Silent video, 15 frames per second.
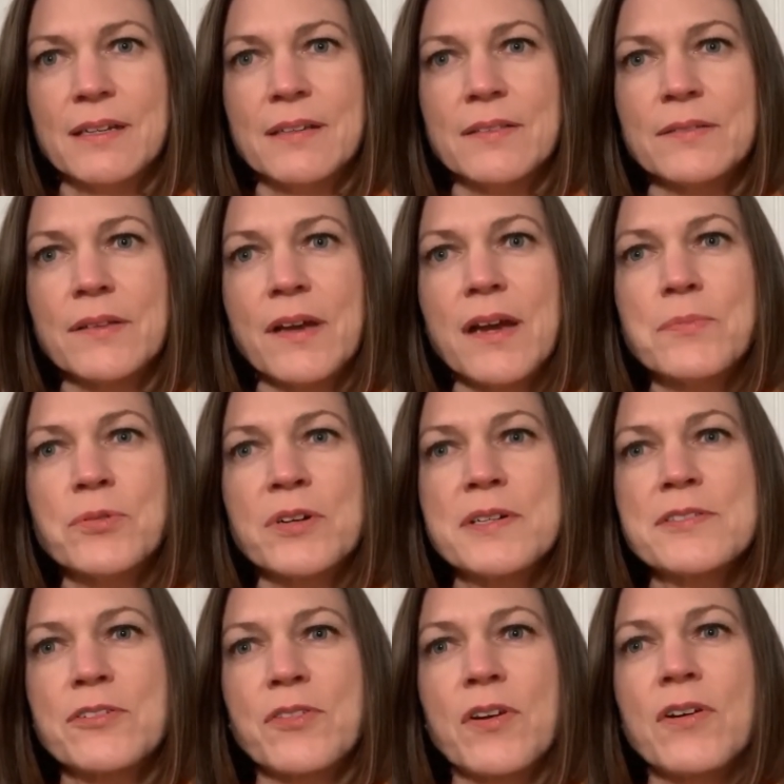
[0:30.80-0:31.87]
The
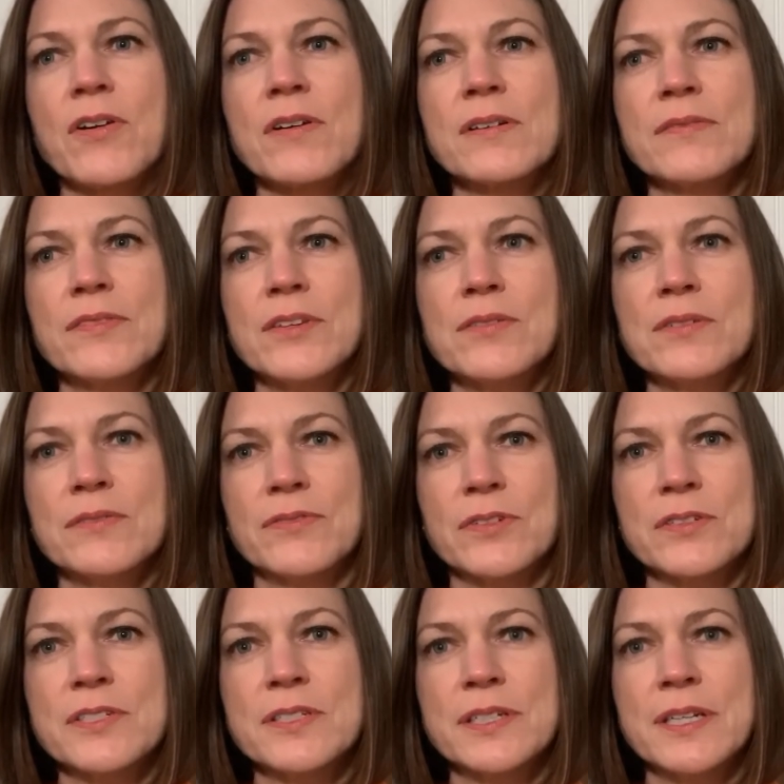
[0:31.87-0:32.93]
libraries are the heart of the
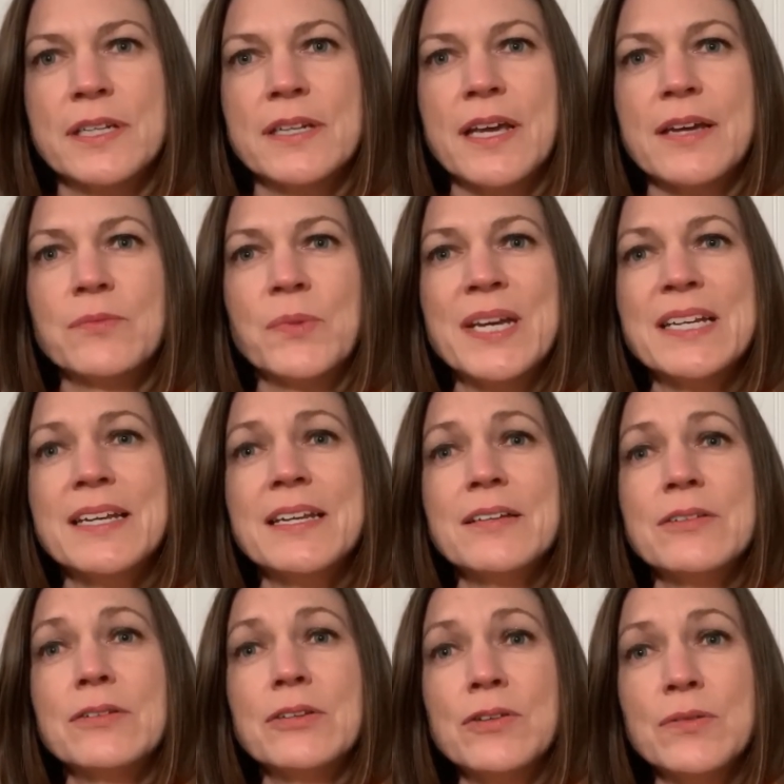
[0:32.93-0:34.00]
university, and we need
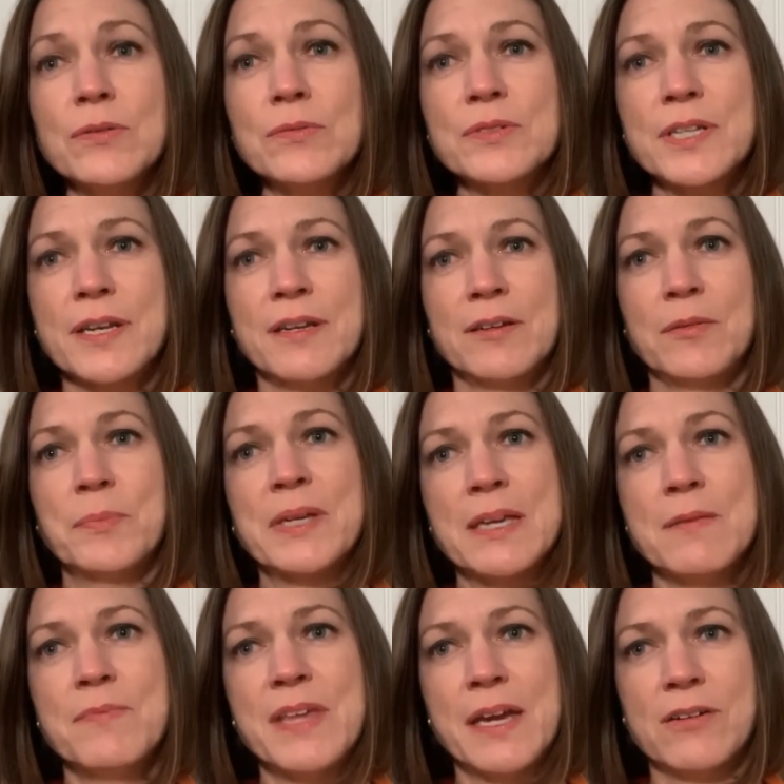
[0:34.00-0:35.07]
you to help
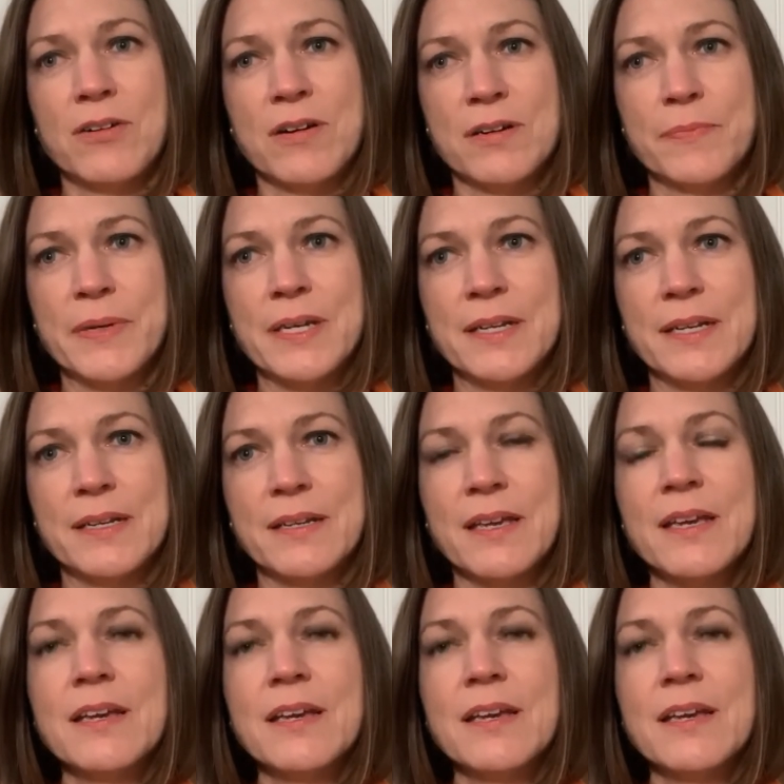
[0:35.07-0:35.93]
keep that heart beating.